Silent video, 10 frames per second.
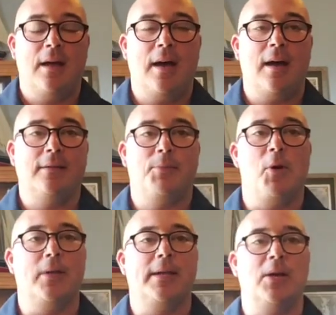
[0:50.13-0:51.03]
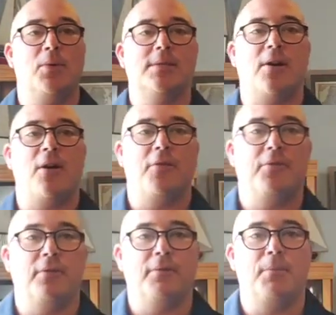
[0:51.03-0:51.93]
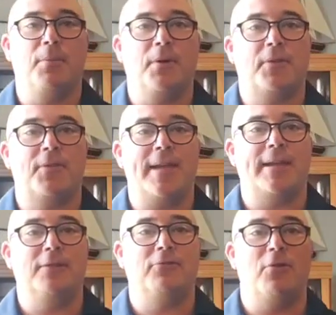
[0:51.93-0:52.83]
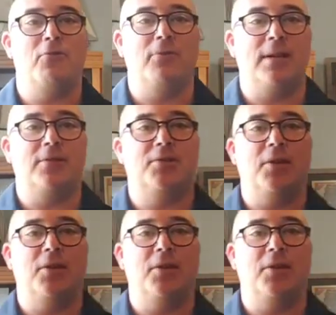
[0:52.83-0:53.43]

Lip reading: Napoleon Hill was the author of the book, Think and Grow Rich.